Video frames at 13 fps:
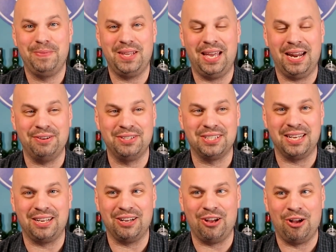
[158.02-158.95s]
and I was
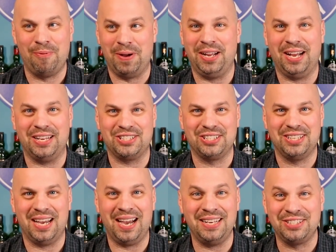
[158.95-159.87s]
like, oh my gosh,
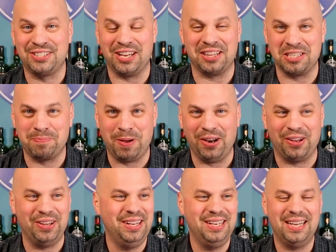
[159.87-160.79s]
I just got this
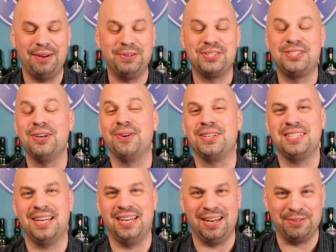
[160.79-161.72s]
bottle. I was so
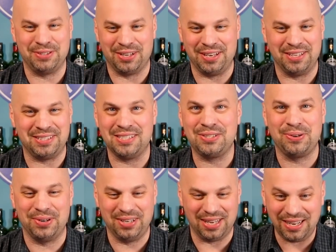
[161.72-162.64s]
excited. I was on the
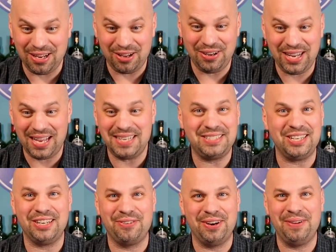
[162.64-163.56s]
Discord like, oh guys,
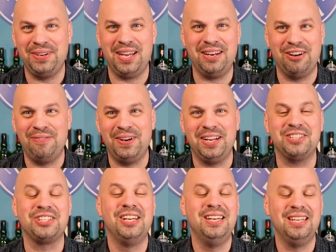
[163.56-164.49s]
check out what I'm getting. Oh my
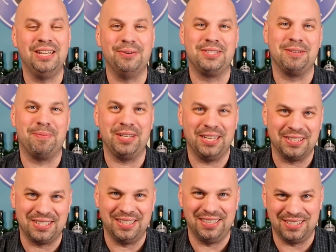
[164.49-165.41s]
gosh. And there was somebody
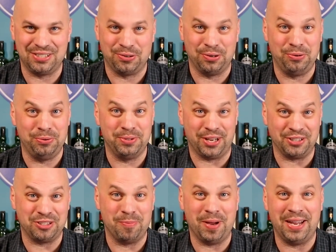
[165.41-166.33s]
else in the Discord who was
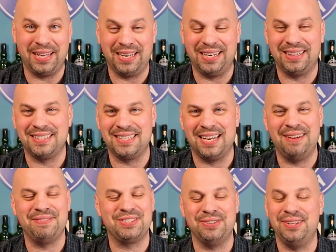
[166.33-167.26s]
also buying it at the
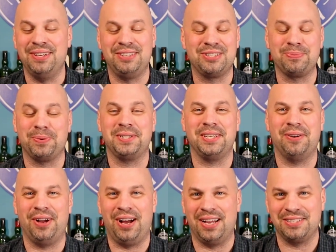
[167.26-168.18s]
time. So it just worked
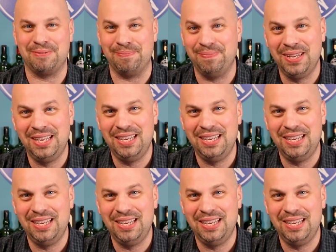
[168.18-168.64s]
out awesome.